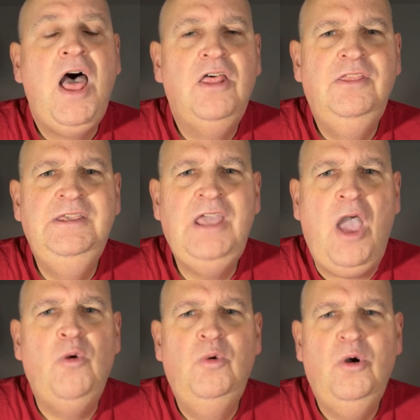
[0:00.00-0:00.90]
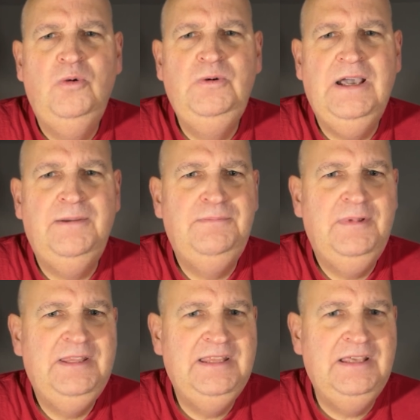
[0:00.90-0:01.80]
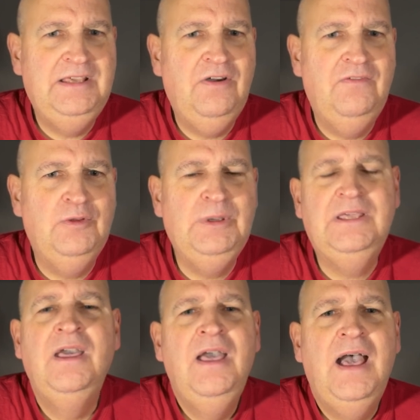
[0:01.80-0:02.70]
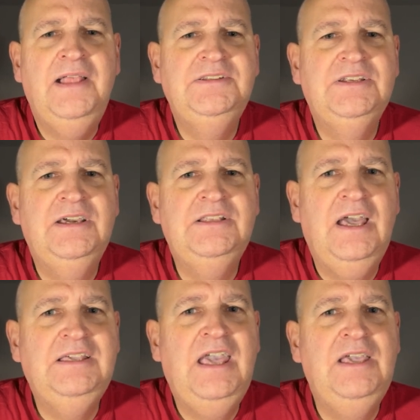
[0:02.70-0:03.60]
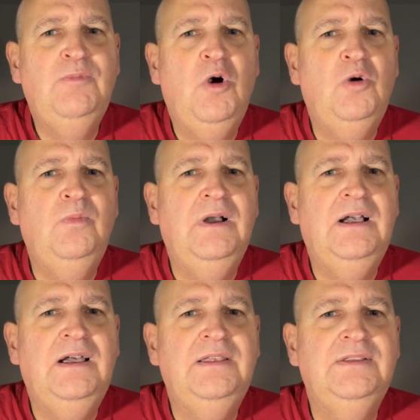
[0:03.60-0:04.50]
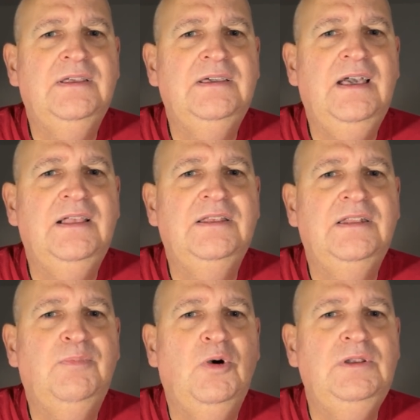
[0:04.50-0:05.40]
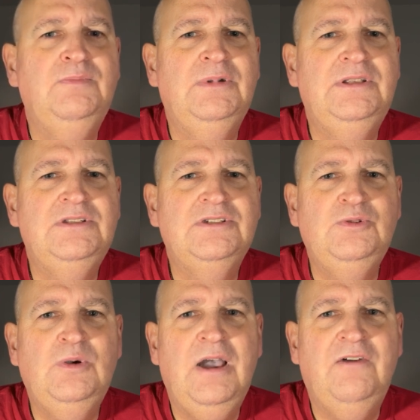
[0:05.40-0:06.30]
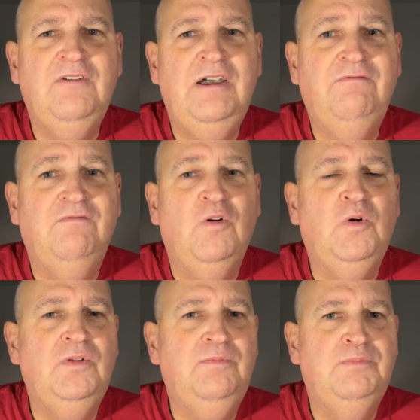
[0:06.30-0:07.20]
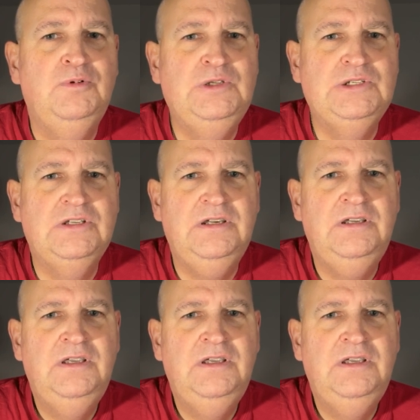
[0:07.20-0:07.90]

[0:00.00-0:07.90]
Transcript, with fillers: The Rona thing of the week. And tonight I came home and I had an appointment to have a fourth booster